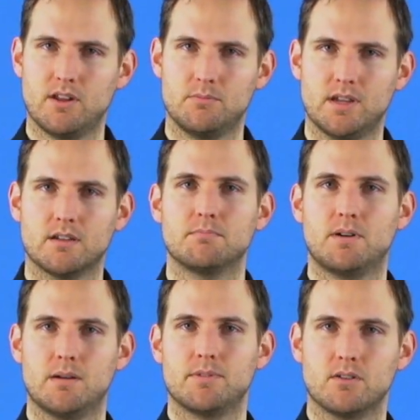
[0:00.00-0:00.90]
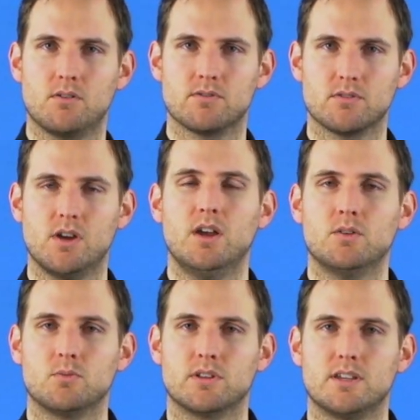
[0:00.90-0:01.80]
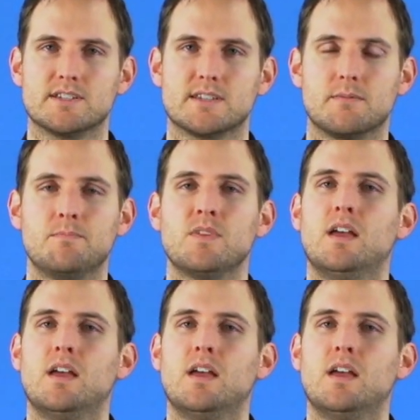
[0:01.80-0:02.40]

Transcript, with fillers: that'll make popping over really easy.